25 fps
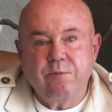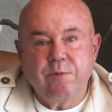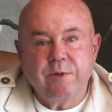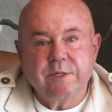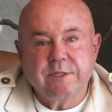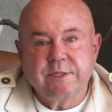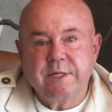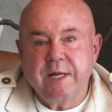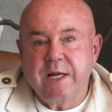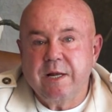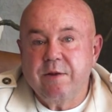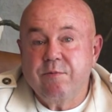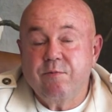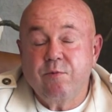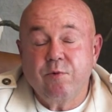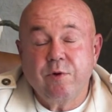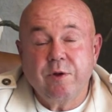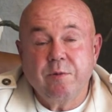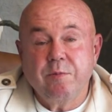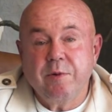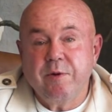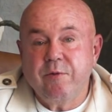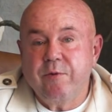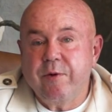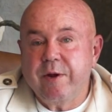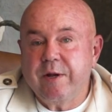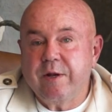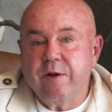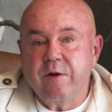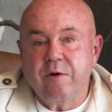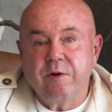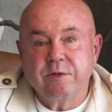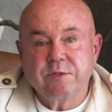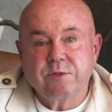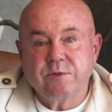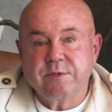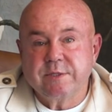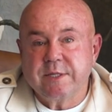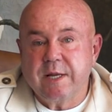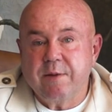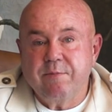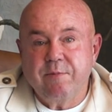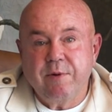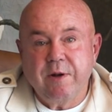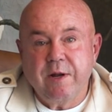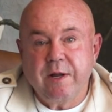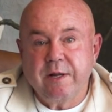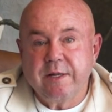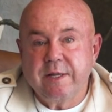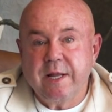was done for the matric dance or
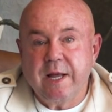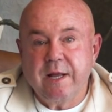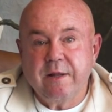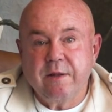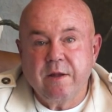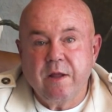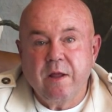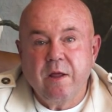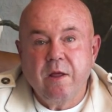something like that.